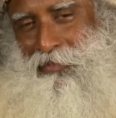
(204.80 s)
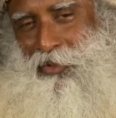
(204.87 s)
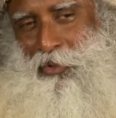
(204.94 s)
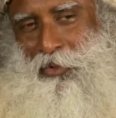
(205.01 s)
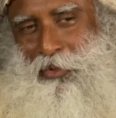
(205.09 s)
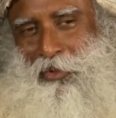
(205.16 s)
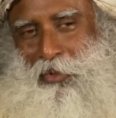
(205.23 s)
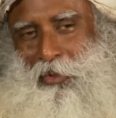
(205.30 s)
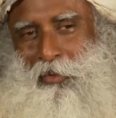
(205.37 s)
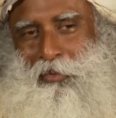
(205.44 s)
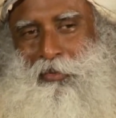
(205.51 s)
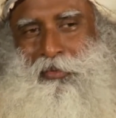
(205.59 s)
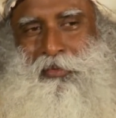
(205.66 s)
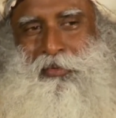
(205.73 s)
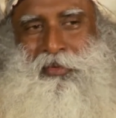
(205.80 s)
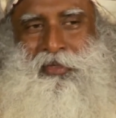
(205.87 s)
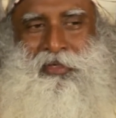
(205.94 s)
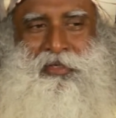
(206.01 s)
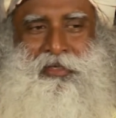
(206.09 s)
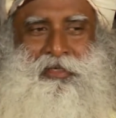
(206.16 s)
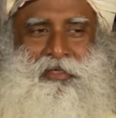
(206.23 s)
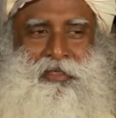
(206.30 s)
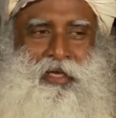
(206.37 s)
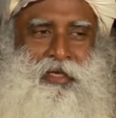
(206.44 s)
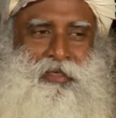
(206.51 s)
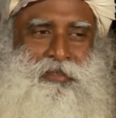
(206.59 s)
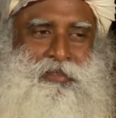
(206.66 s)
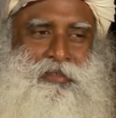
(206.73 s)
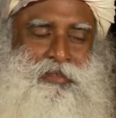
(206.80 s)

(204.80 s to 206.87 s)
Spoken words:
to show that